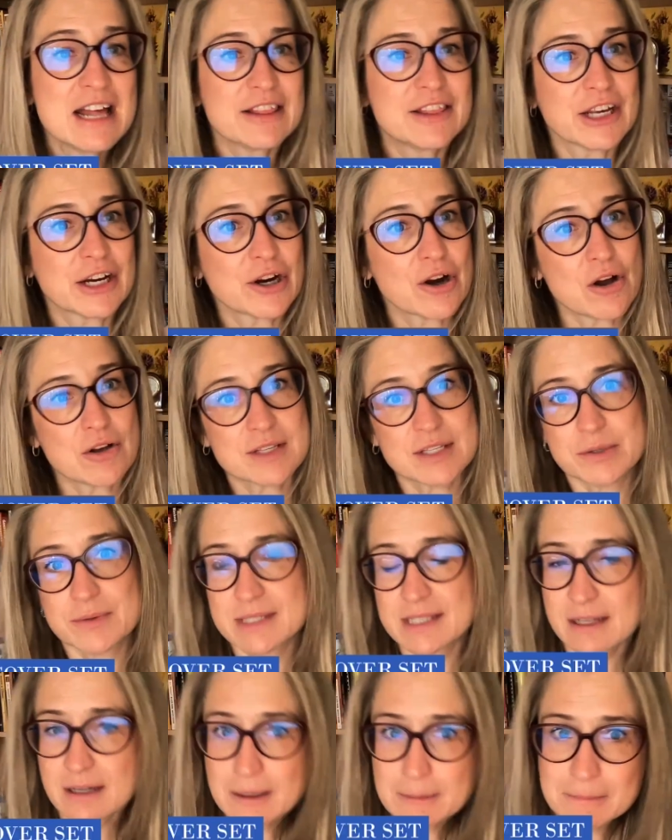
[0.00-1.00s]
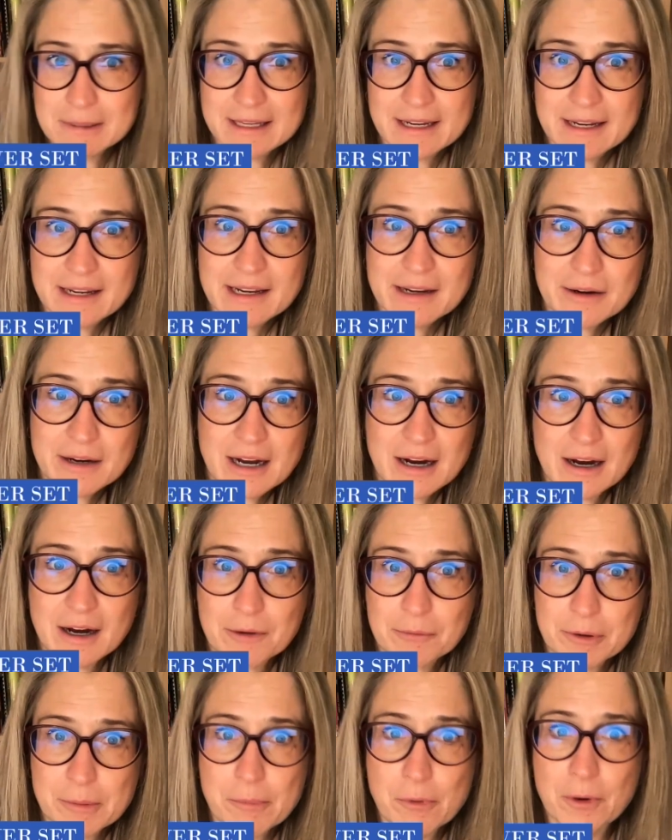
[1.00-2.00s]
There also is a complete
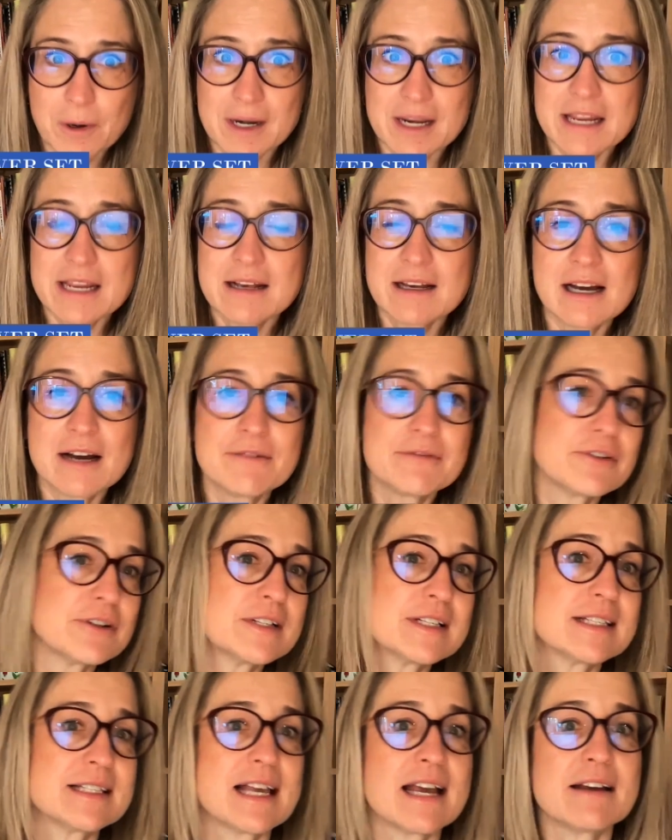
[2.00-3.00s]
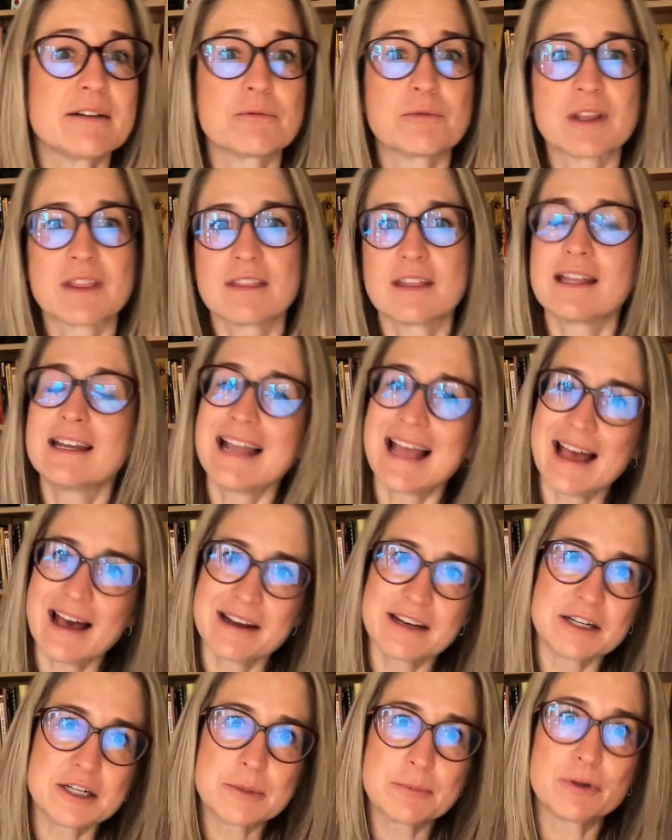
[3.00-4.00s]
report e-cover set with an
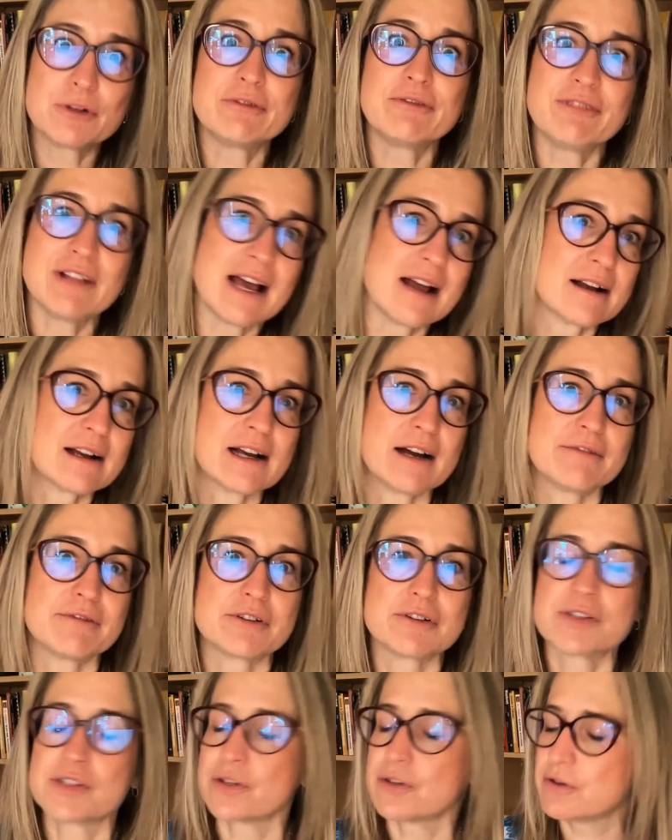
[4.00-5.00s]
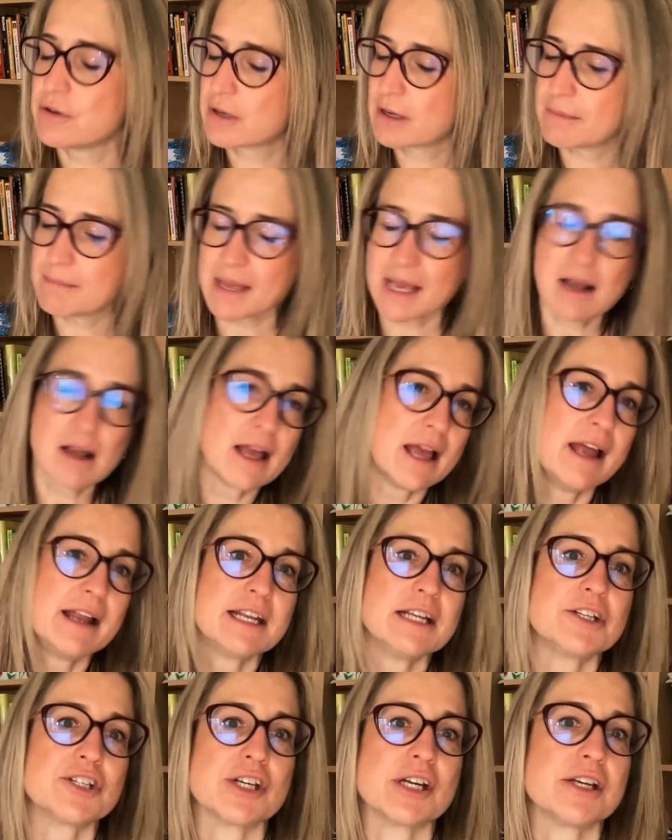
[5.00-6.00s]
editable flat cover so you can make
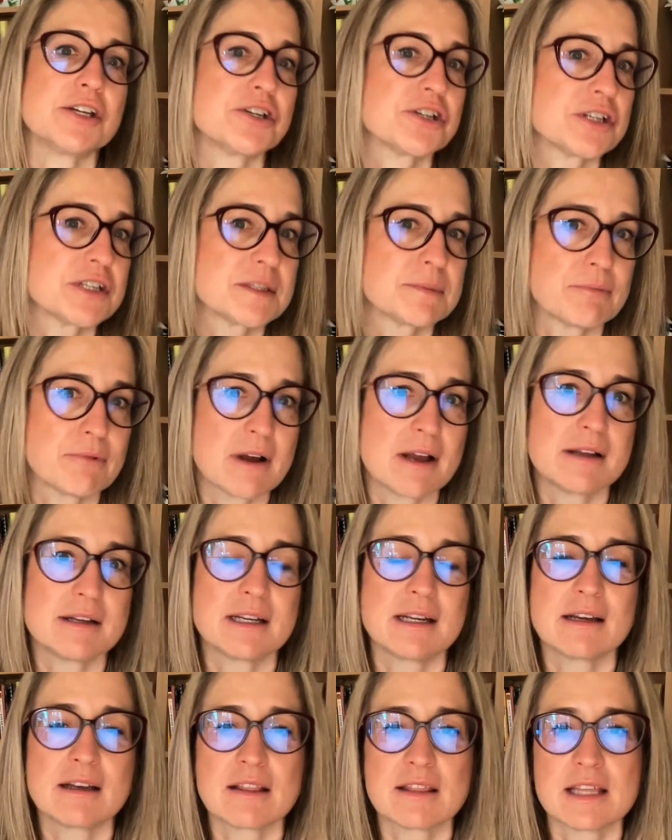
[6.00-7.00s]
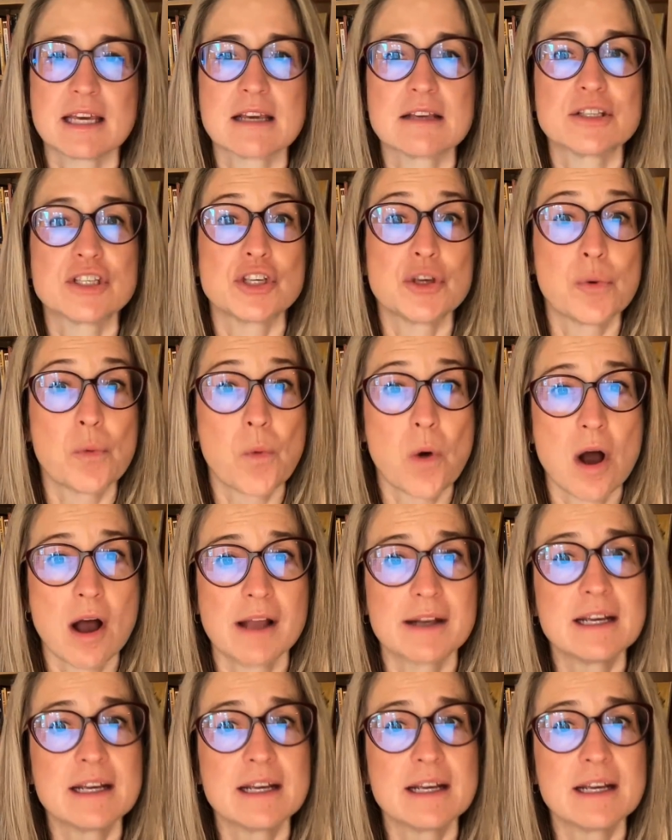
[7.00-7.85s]
any changes, branding, and things you want.